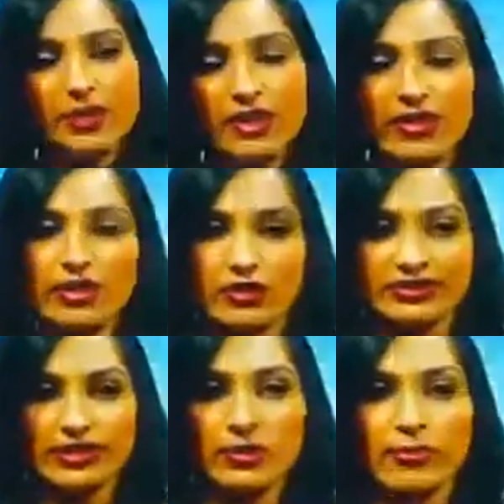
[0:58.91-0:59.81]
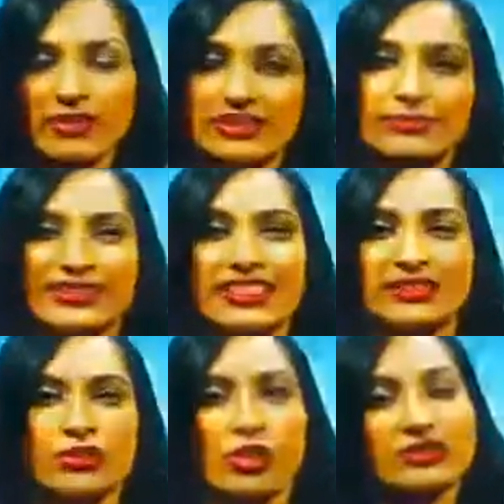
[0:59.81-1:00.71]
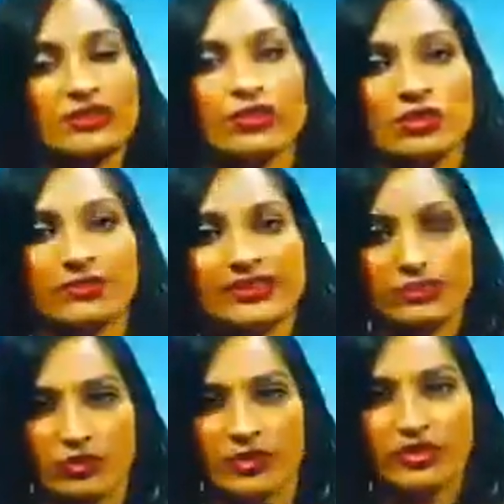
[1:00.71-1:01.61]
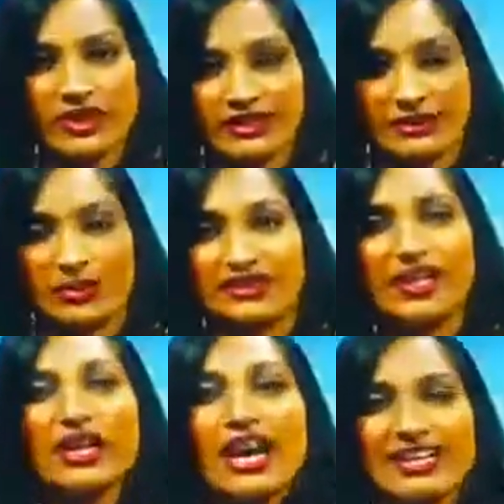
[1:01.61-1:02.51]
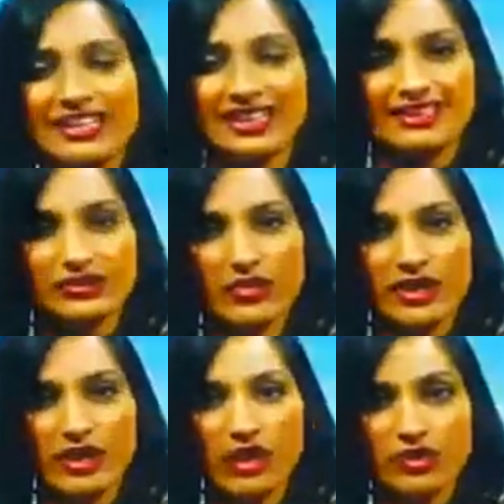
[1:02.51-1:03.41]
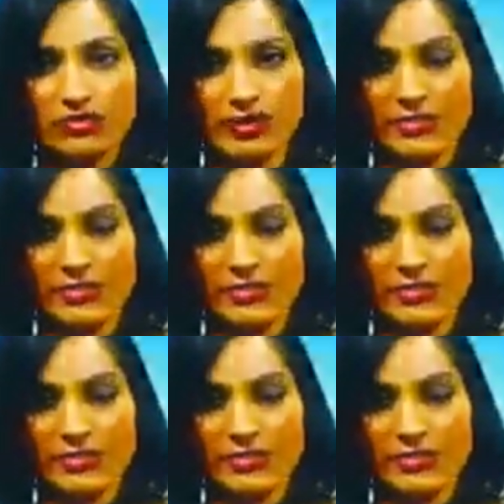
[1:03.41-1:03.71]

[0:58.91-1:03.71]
but I think also Marks and Spencer has lost a lot of its loyal customers, and it is trying hard to